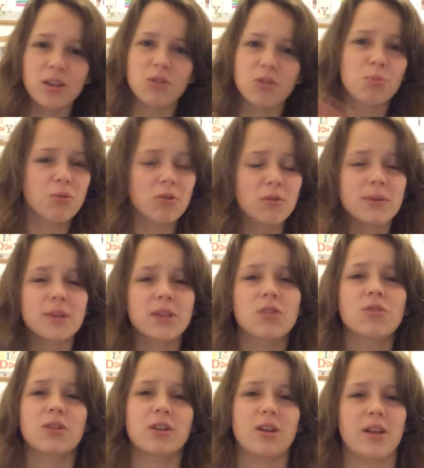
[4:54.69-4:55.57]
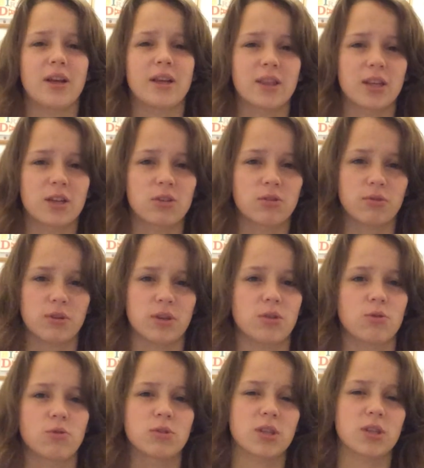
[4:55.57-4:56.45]
you're probably not going to like that degree
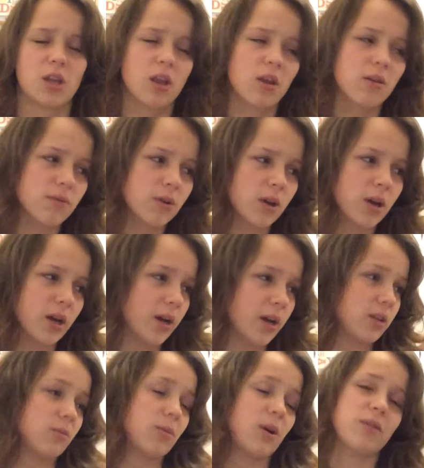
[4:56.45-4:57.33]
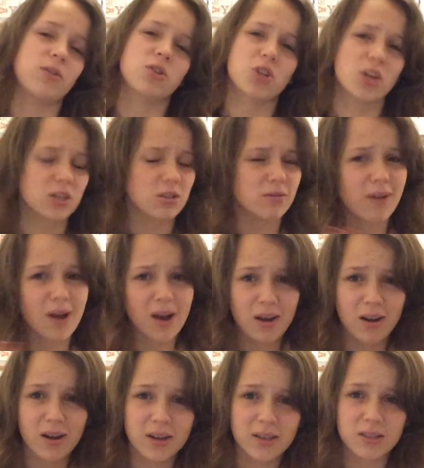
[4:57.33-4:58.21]
course either, and you might have a change of
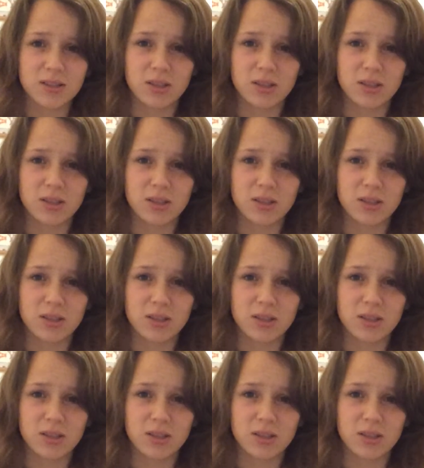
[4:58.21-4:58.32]
heart.